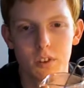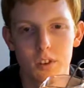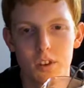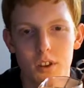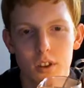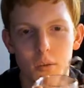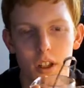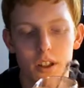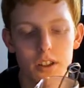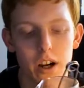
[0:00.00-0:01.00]
So I'm
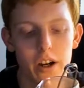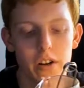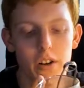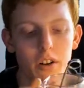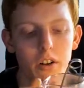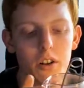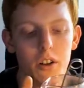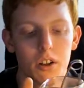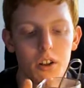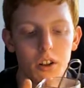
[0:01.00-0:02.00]
kind of tired.
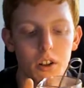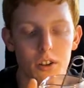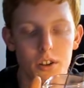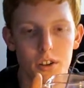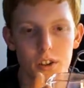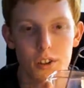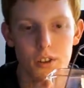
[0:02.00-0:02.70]
It's because